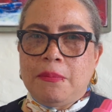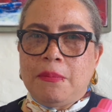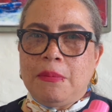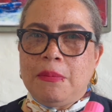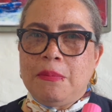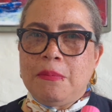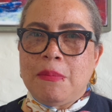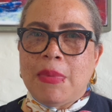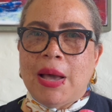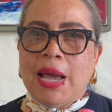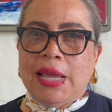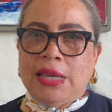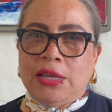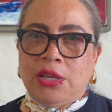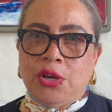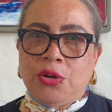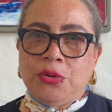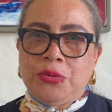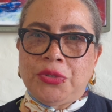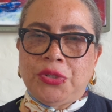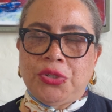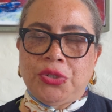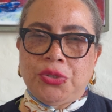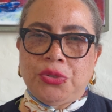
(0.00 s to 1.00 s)
my
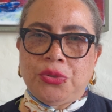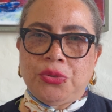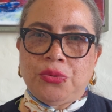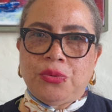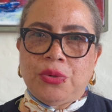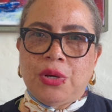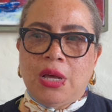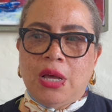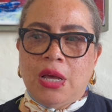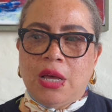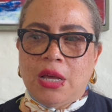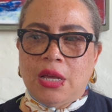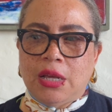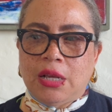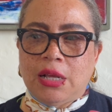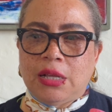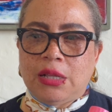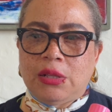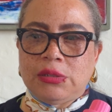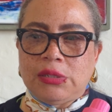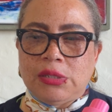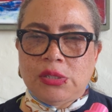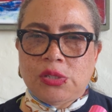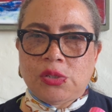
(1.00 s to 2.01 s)
go-to
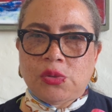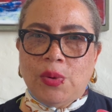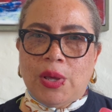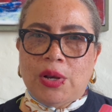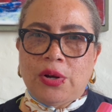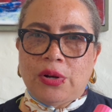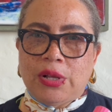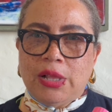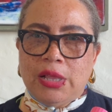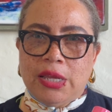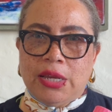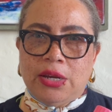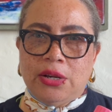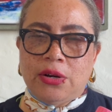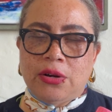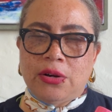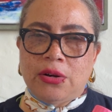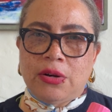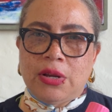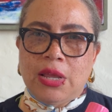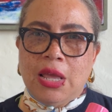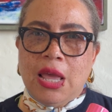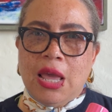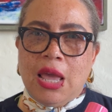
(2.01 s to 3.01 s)
sweater
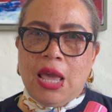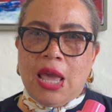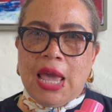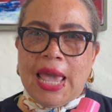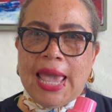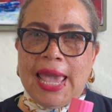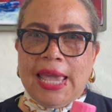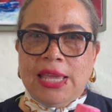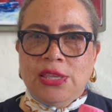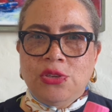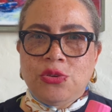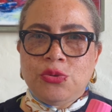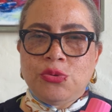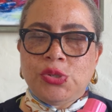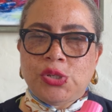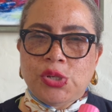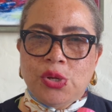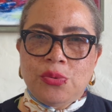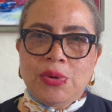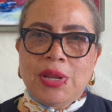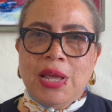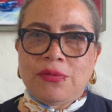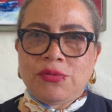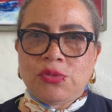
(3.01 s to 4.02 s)
cleaner, and you
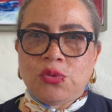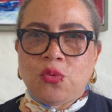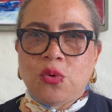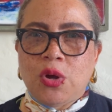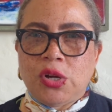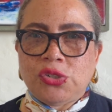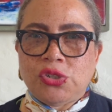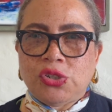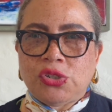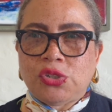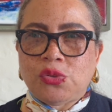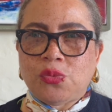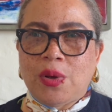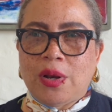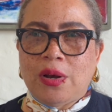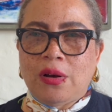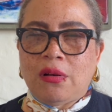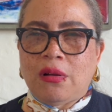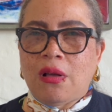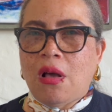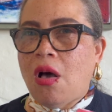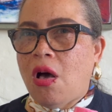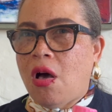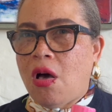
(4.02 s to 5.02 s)
don't have to wash your
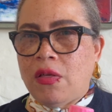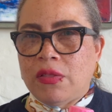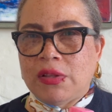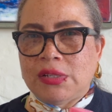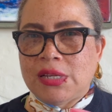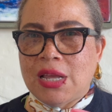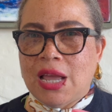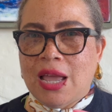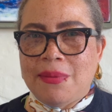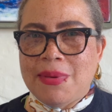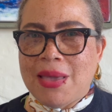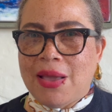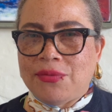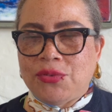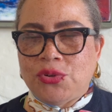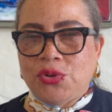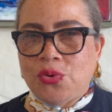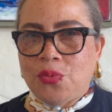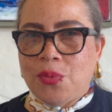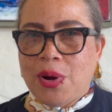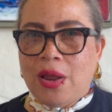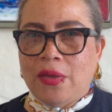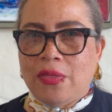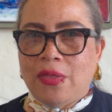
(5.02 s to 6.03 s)
sweater all the time after you
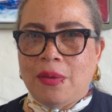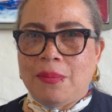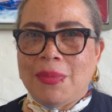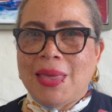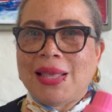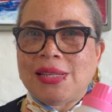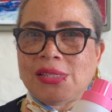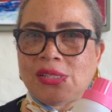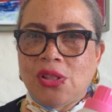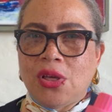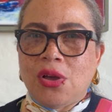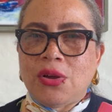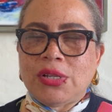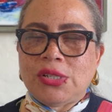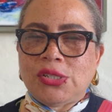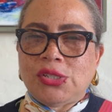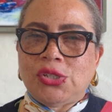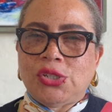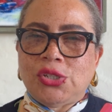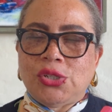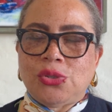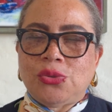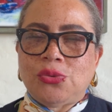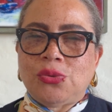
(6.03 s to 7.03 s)
wear them, as long as
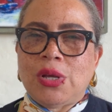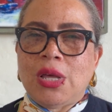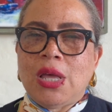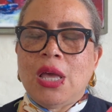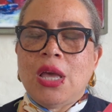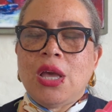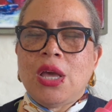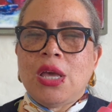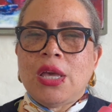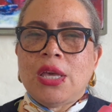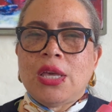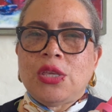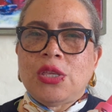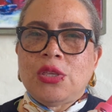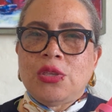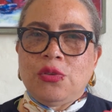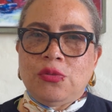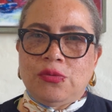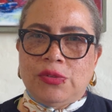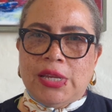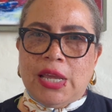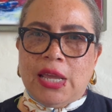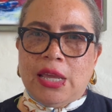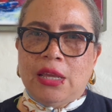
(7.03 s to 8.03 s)
you
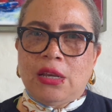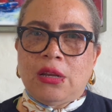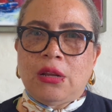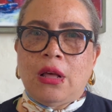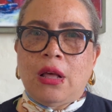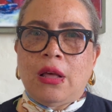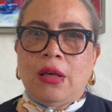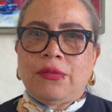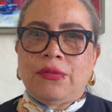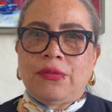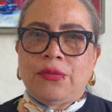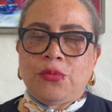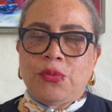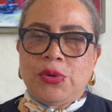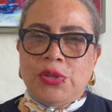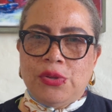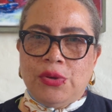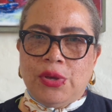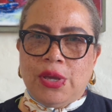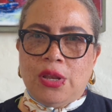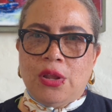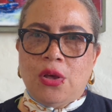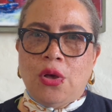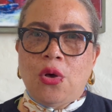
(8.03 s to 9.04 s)
take it off when you
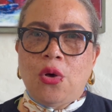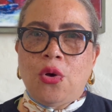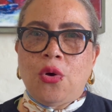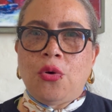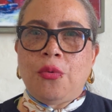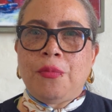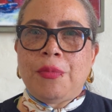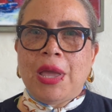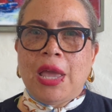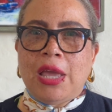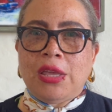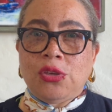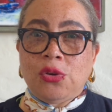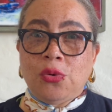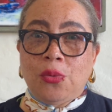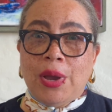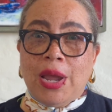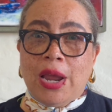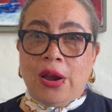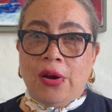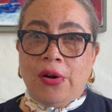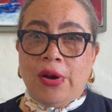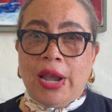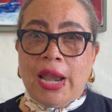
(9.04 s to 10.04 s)
get home and you
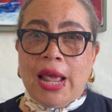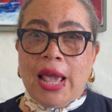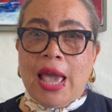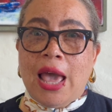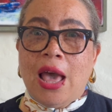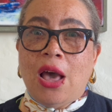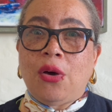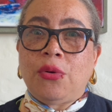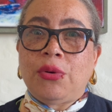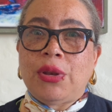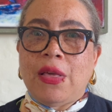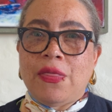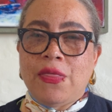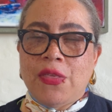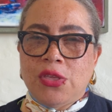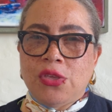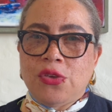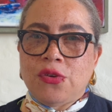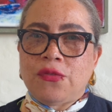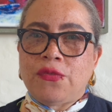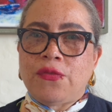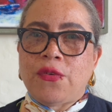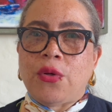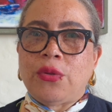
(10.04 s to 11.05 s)
air it out, and then
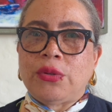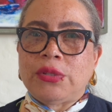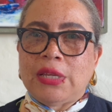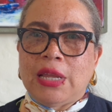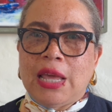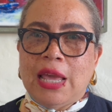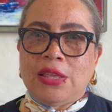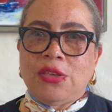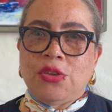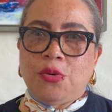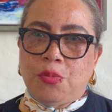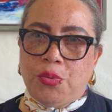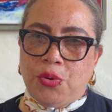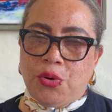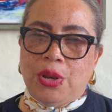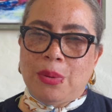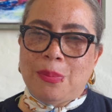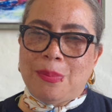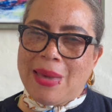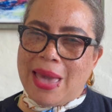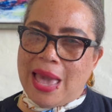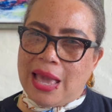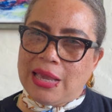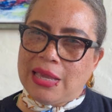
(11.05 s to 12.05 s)
you fold it and you put it
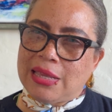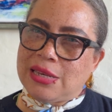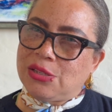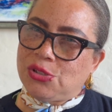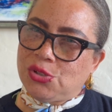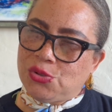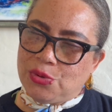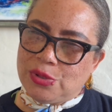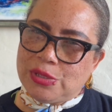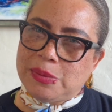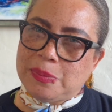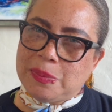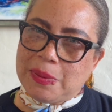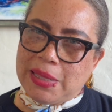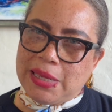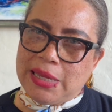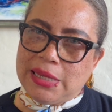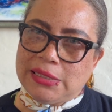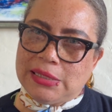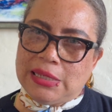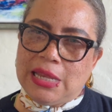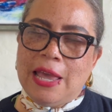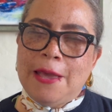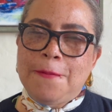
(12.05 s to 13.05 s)
back into its
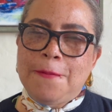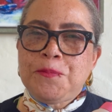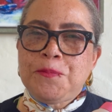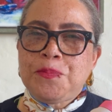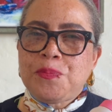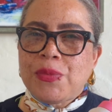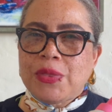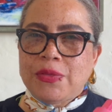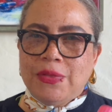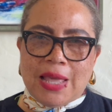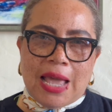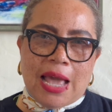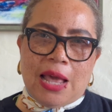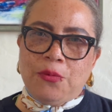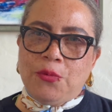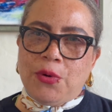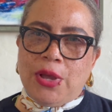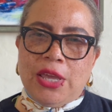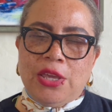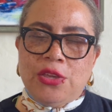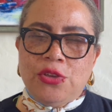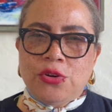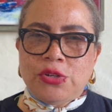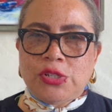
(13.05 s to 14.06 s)
place. That way
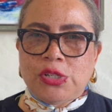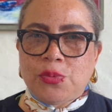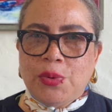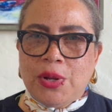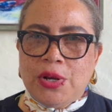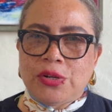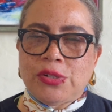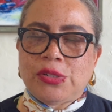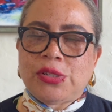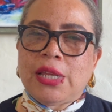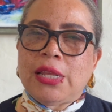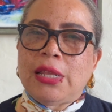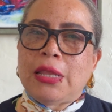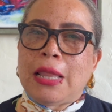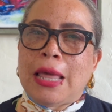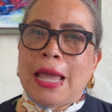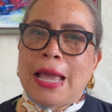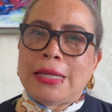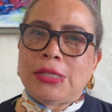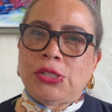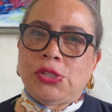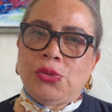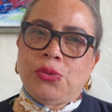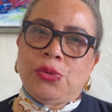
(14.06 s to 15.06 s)
your sweaters can
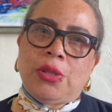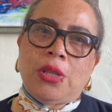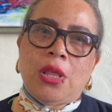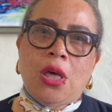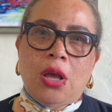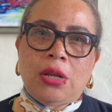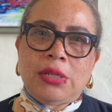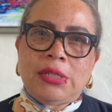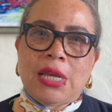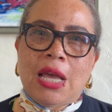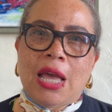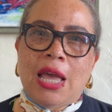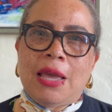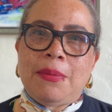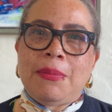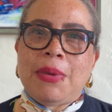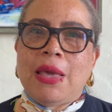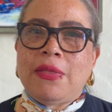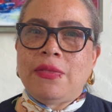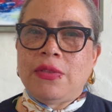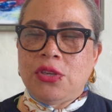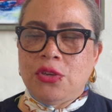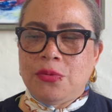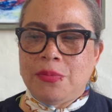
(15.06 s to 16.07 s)
last you a long time.
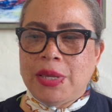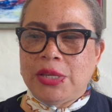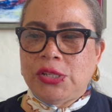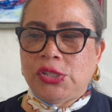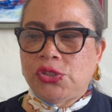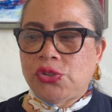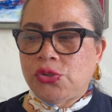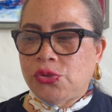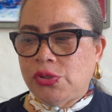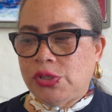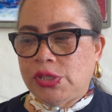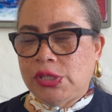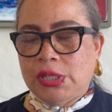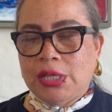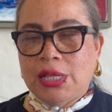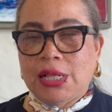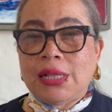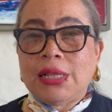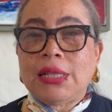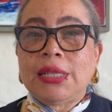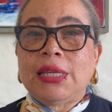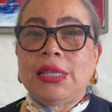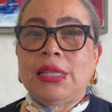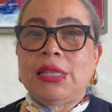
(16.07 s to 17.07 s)
And then you make sure to
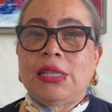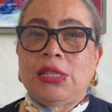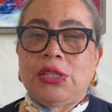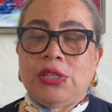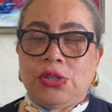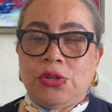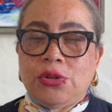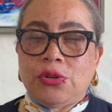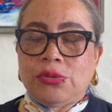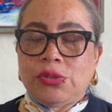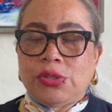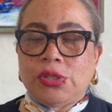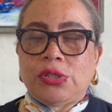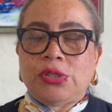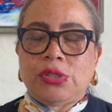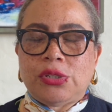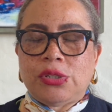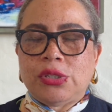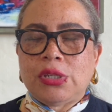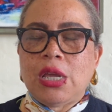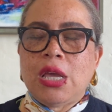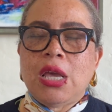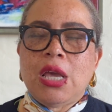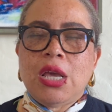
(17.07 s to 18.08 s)
clean,
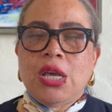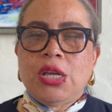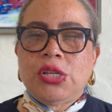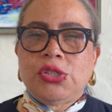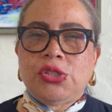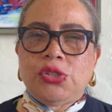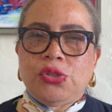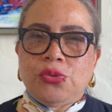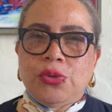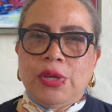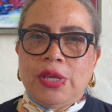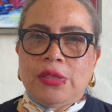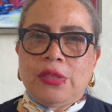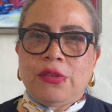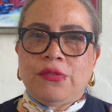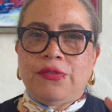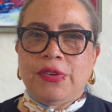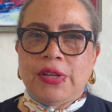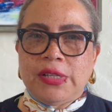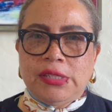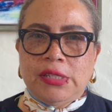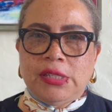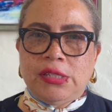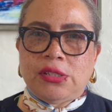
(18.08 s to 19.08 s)
to get the
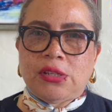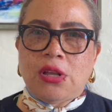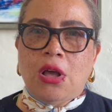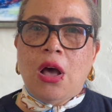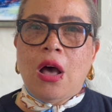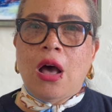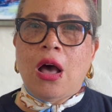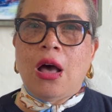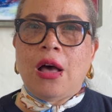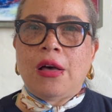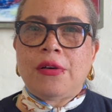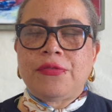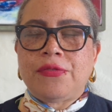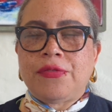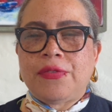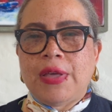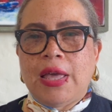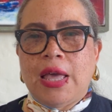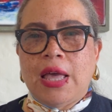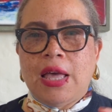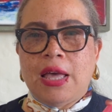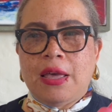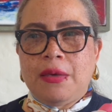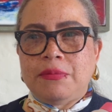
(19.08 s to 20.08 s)
fuzzies off,
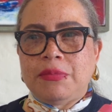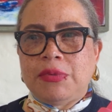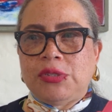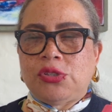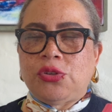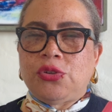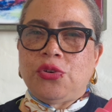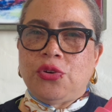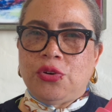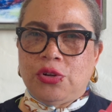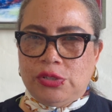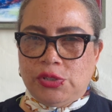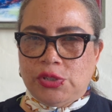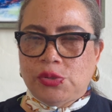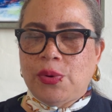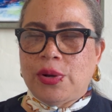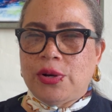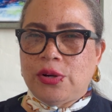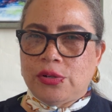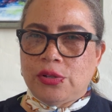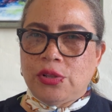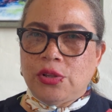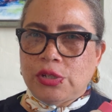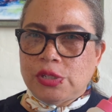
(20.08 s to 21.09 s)
so your
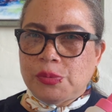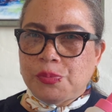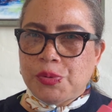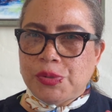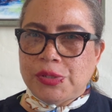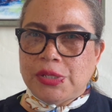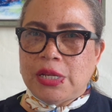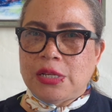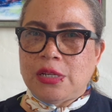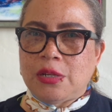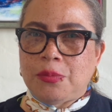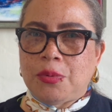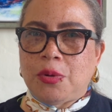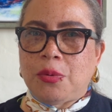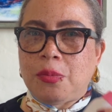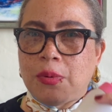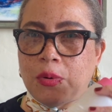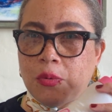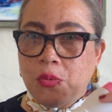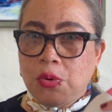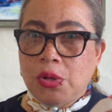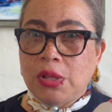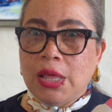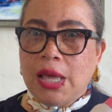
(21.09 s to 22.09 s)
sweater looks presentable.
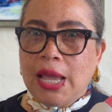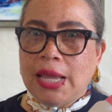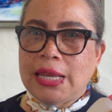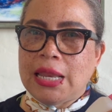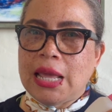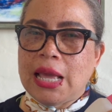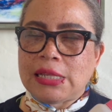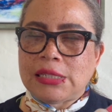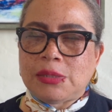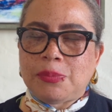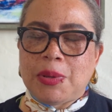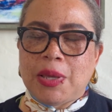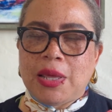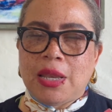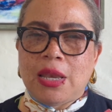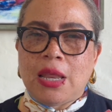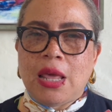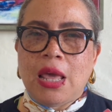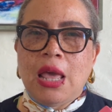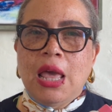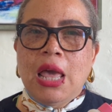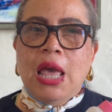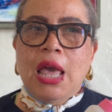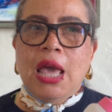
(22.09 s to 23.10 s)
But Woolite has been
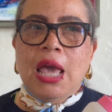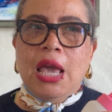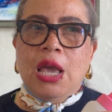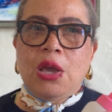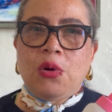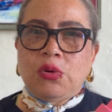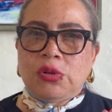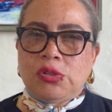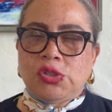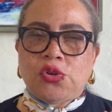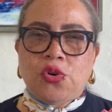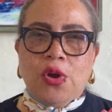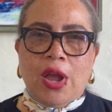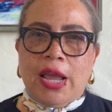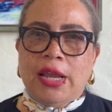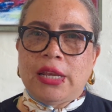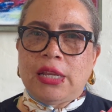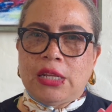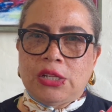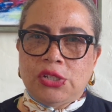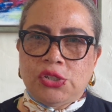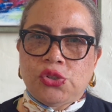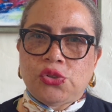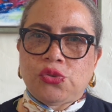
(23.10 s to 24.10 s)
a tried
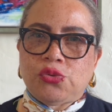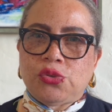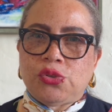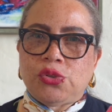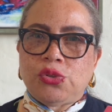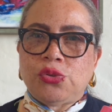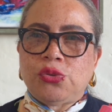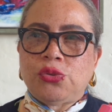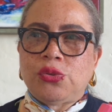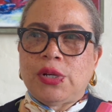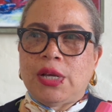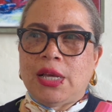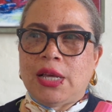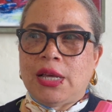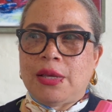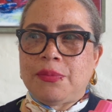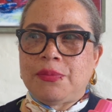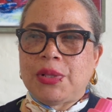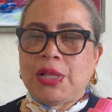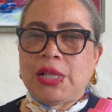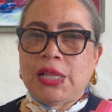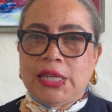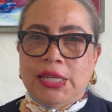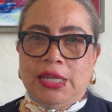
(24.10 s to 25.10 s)
and true
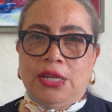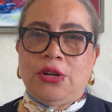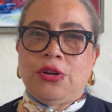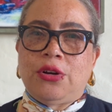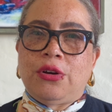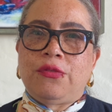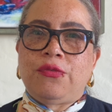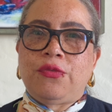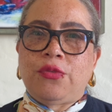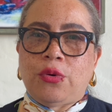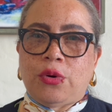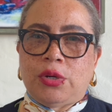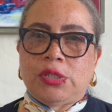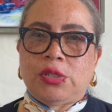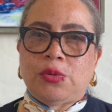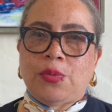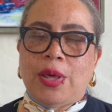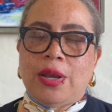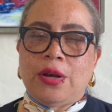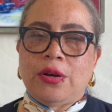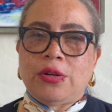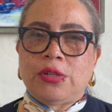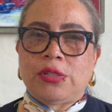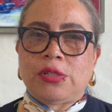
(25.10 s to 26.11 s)
cleaner for
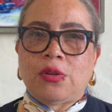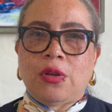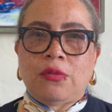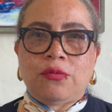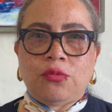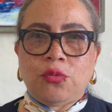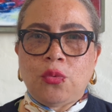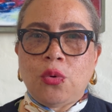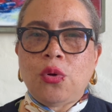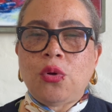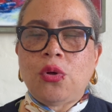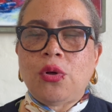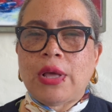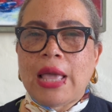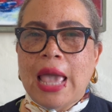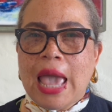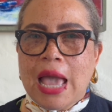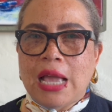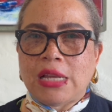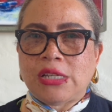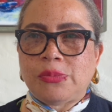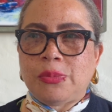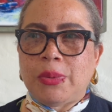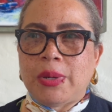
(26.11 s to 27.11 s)
sweaters of wool,
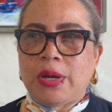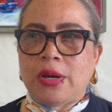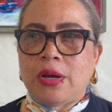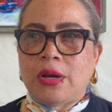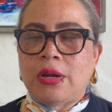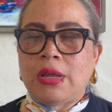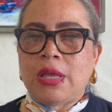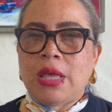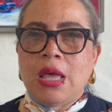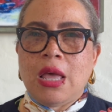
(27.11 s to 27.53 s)
cashmere,